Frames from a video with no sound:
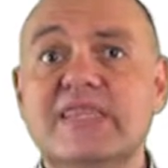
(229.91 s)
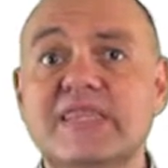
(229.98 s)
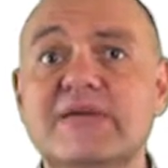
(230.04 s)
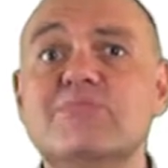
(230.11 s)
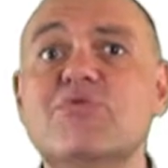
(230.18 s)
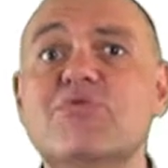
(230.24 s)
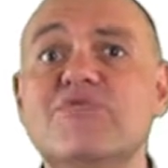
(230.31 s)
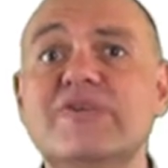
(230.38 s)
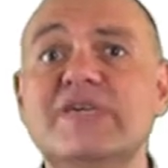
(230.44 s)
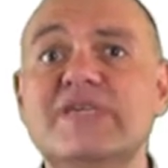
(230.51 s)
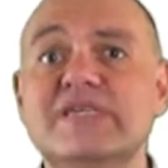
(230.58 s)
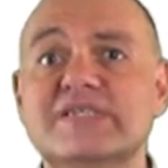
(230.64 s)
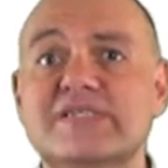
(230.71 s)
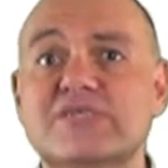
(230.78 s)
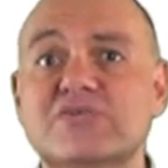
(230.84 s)
the
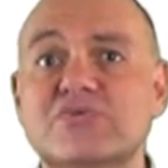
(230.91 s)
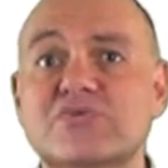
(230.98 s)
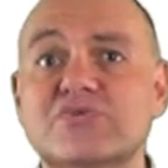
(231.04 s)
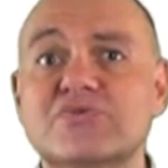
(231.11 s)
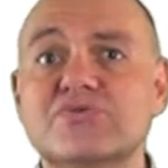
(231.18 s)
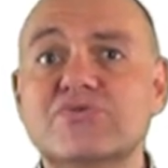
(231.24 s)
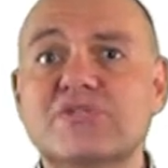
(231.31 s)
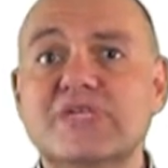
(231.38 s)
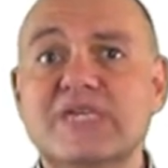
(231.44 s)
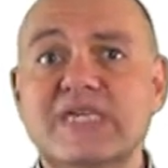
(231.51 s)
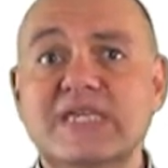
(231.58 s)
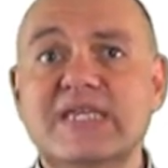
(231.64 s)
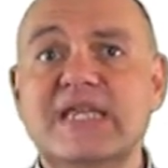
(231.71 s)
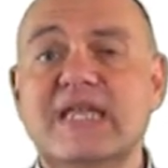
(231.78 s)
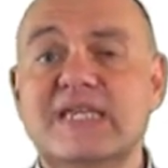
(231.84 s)
movie is stored
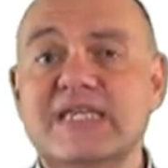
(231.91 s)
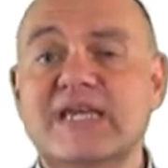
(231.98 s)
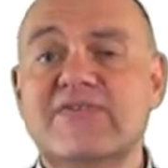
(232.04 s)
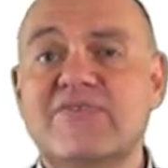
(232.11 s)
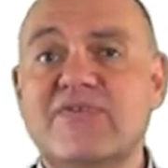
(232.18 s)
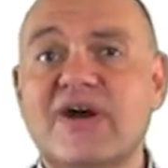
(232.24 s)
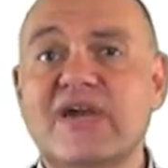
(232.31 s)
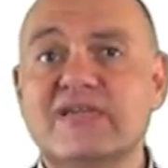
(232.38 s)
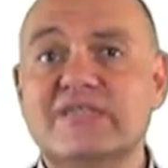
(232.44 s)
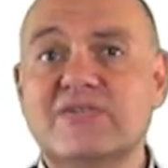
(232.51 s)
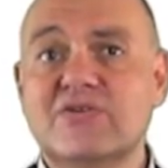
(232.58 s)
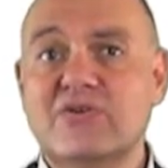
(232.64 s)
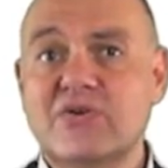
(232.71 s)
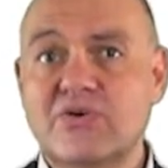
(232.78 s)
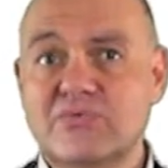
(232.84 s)
in a nearby
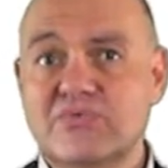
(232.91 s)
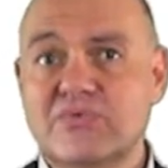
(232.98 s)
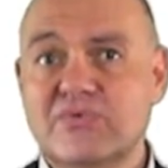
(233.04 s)
node.